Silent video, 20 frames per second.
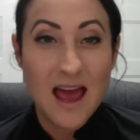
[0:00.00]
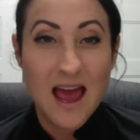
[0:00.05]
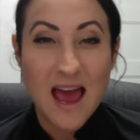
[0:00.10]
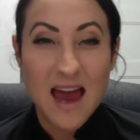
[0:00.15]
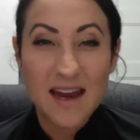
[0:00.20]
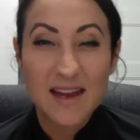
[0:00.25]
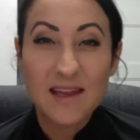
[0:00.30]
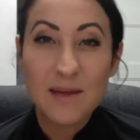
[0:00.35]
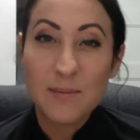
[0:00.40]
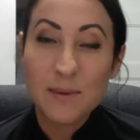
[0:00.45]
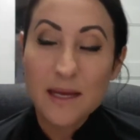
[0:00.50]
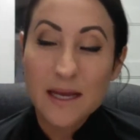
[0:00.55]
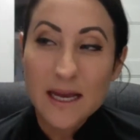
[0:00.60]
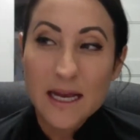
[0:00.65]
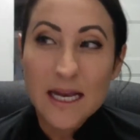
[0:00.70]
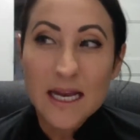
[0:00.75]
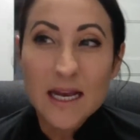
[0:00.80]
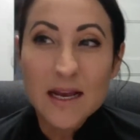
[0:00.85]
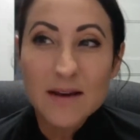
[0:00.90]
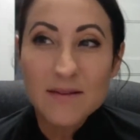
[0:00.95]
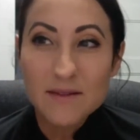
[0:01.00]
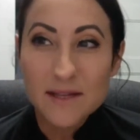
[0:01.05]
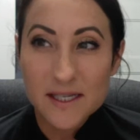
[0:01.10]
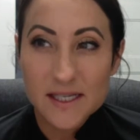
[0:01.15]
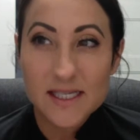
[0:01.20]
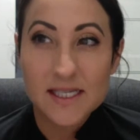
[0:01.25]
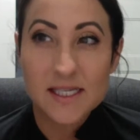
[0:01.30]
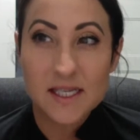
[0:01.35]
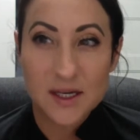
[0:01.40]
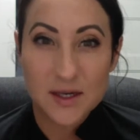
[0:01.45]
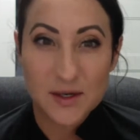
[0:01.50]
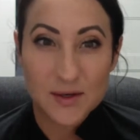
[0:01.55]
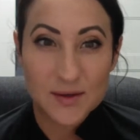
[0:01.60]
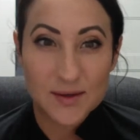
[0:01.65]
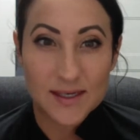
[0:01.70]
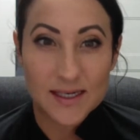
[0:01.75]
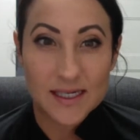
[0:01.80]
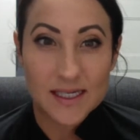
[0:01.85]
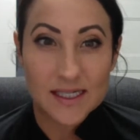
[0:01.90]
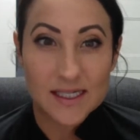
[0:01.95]
And at the beginning of this
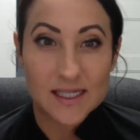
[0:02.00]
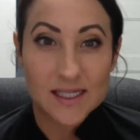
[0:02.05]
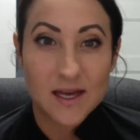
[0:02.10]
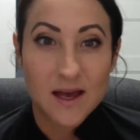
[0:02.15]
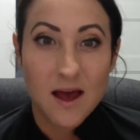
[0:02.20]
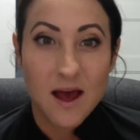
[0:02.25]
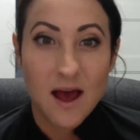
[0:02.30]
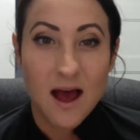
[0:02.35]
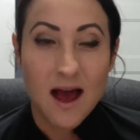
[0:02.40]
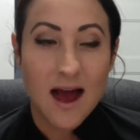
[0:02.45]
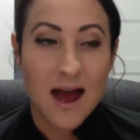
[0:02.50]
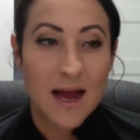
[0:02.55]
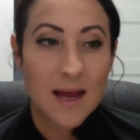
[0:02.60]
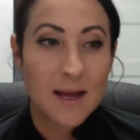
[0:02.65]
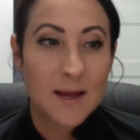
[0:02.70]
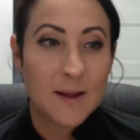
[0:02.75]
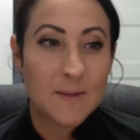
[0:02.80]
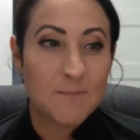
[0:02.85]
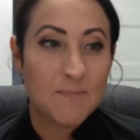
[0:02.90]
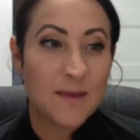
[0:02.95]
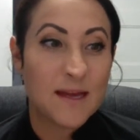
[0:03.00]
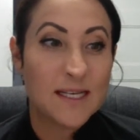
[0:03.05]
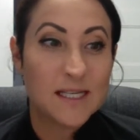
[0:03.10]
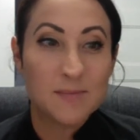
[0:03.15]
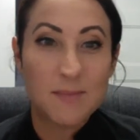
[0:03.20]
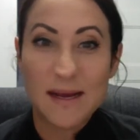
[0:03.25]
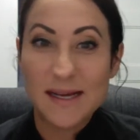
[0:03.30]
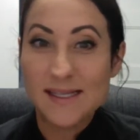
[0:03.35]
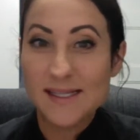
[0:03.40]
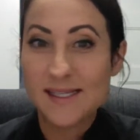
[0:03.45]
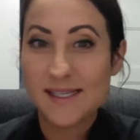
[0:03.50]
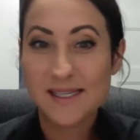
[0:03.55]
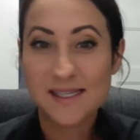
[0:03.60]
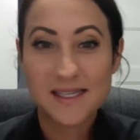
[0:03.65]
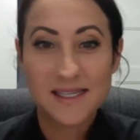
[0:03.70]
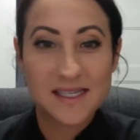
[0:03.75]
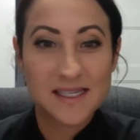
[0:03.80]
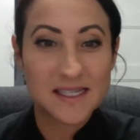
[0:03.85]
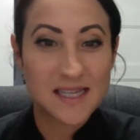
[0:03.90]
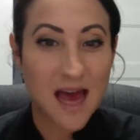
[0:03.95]
series, it's based
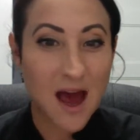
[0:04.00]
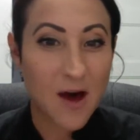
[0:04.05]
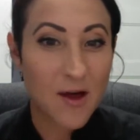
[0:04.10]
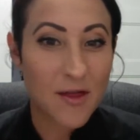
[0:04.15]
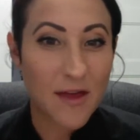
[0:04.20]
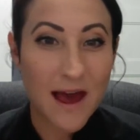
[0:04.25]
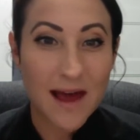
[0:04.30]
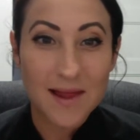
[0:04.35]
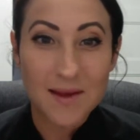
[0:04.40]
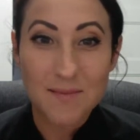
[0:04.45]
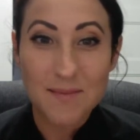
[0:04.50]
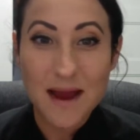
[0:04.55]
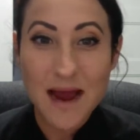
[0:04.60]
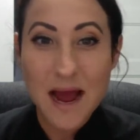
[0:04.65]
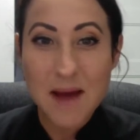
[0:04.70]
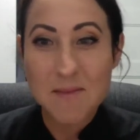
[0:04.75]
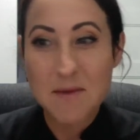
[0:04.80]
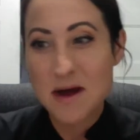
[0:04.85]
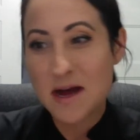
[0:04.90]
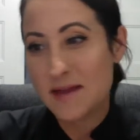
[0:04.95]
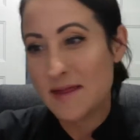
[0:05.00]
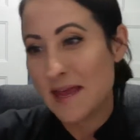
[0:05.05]
in South Alabama.